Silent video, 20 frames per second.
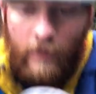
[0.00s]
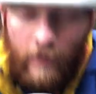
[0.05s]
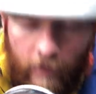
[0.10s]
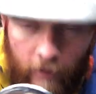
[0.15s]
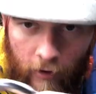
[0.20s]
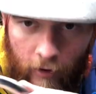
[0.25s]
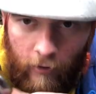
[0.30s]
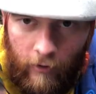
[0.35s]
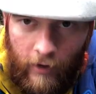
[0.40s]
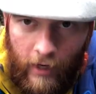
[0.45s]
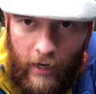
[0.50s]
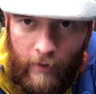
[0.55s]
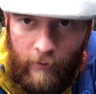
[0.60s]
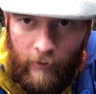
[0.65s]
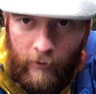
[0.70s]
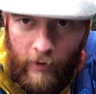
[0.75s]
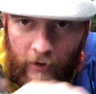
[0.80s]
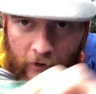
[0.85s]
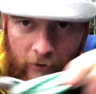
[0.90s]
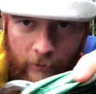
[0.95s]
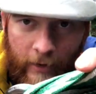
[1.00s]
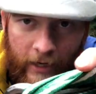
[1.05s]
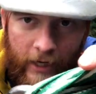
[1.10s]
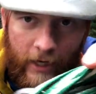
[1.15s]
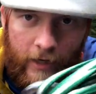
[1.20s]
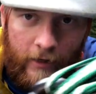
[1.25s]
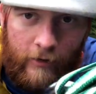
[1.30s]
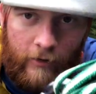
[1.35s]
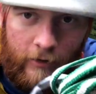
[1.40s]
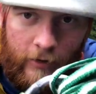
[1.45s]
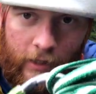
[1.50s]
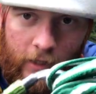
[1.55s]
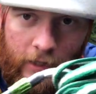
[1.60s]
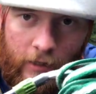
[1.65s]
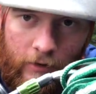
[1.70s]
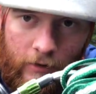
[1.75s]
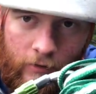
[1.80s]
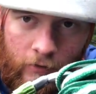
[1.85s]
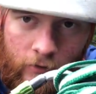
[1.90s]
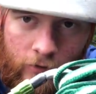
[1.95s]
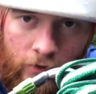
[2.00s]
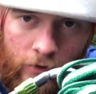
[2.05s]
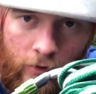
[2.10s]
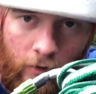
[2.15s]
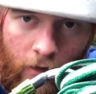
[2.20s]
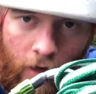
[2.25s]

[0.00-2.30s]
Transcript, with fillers: is I'll grab the rest of my anchor kit, two